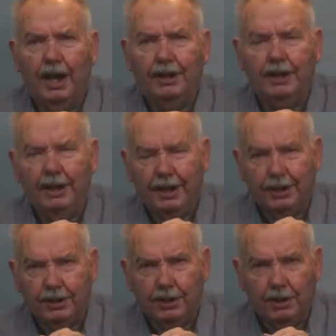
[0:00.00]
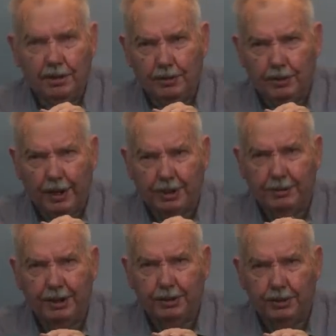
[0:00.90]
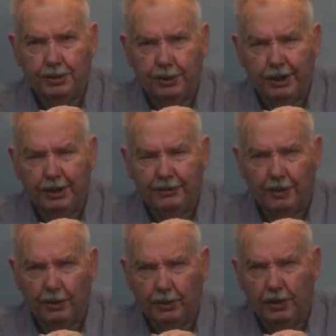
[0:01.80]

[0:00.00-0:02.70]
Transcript: and then they could transmit it to a screen in the front of the